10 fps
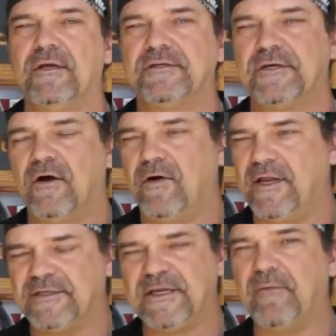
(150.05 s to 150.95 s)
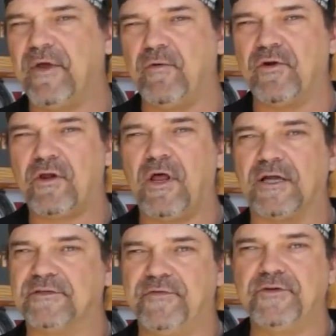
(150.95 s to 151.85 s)
So, and the same thing with your
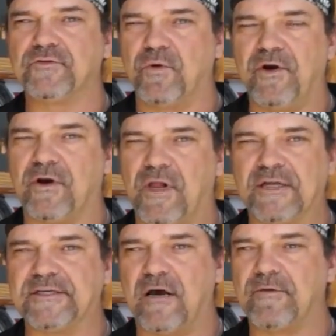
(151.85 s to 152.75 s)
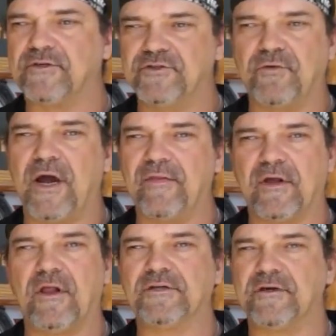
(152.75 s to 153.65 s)
clutch. If you just wear your clutch out because you're riding the
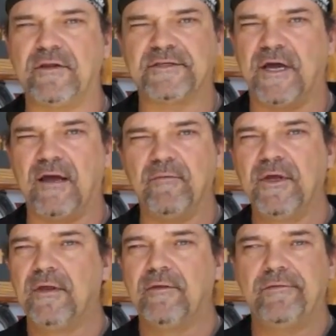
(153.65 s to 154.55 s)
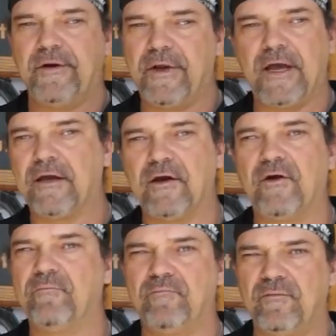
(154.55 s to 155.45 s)
clutch all the time,
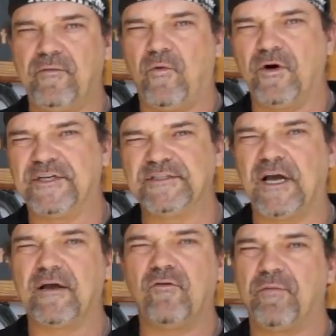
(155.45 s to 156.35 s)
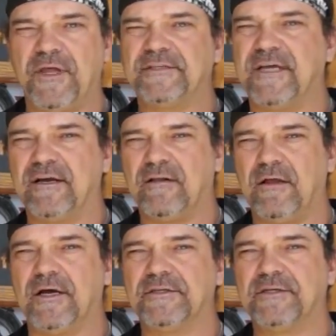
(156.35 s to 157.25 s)
warranty's not going to replace that
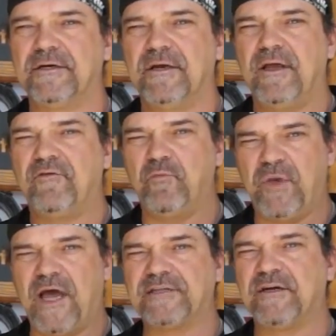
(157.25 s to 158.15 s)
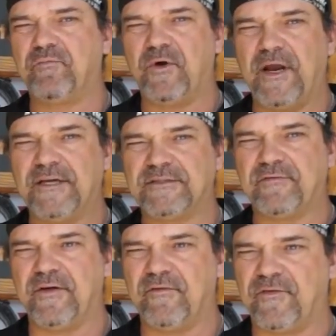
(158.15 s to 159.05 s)
clutch. If the basket breaks,
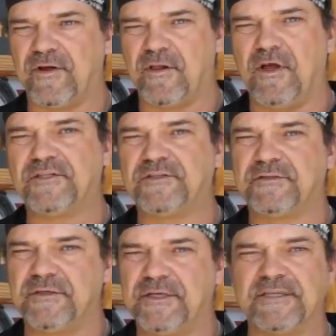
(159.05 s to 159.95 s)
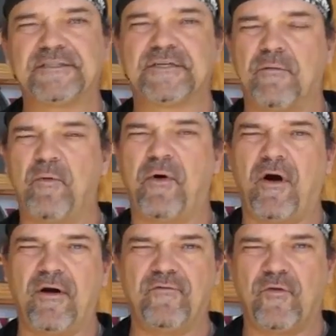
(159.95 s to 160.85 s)
if the clutch discs come
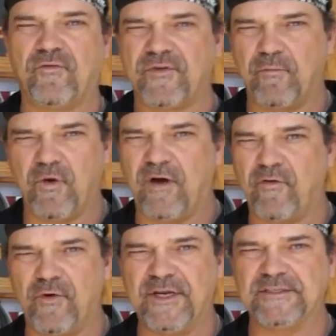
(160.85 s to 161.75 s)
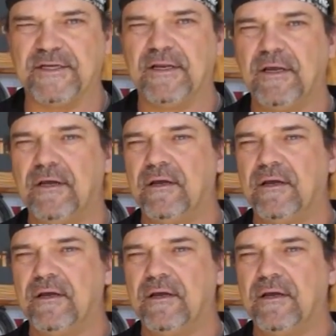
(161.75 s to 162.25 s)
apart for whatever reason,